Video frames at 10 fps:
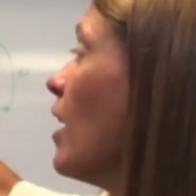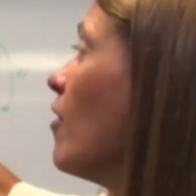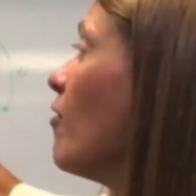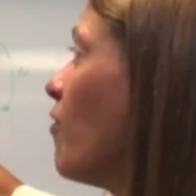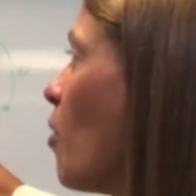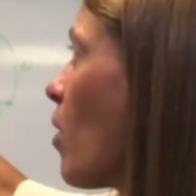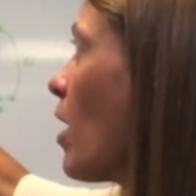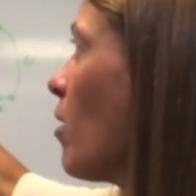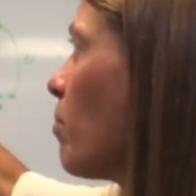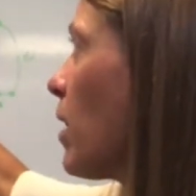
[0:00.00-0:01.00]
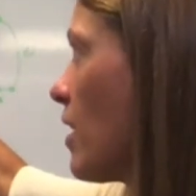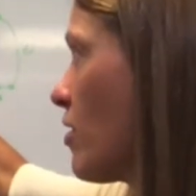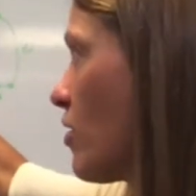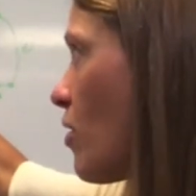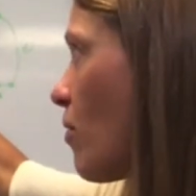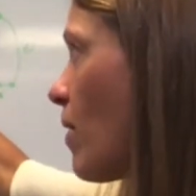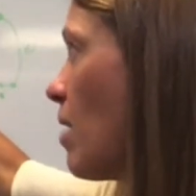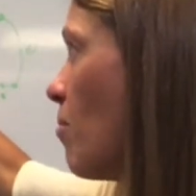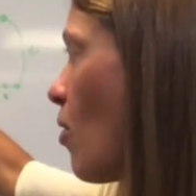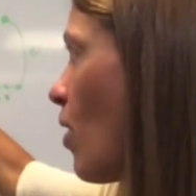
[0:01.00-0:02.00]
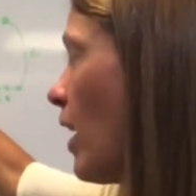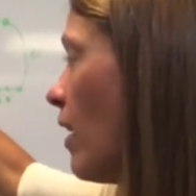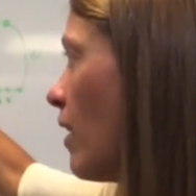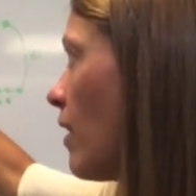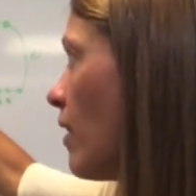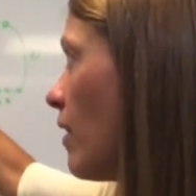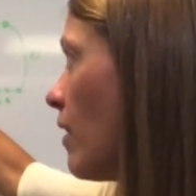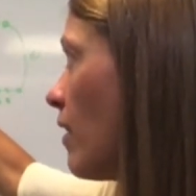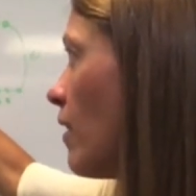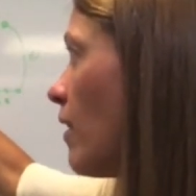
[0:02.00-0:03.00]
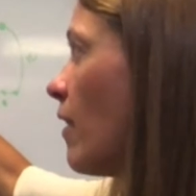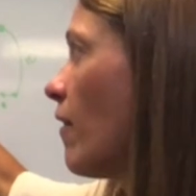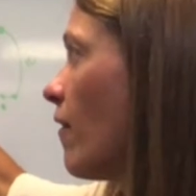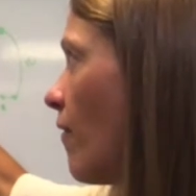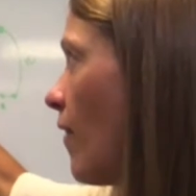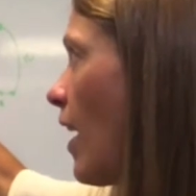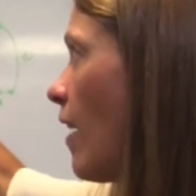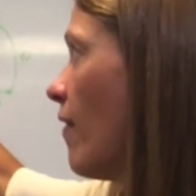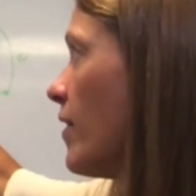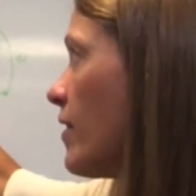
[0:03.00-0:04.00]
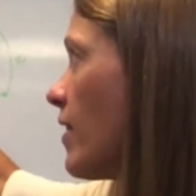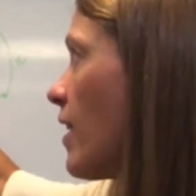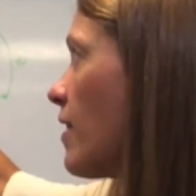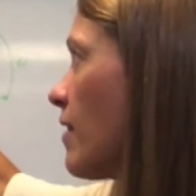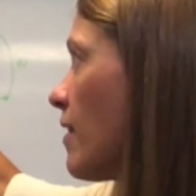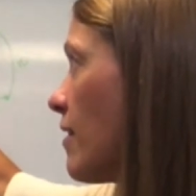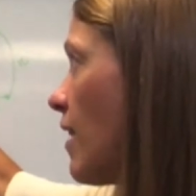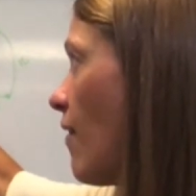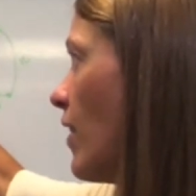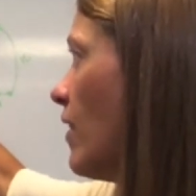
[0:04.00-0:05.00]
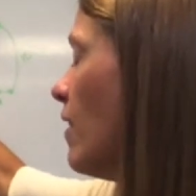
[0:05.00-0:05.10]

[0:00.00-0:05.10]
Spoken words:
4 plus 3 more, 5, 6, 7,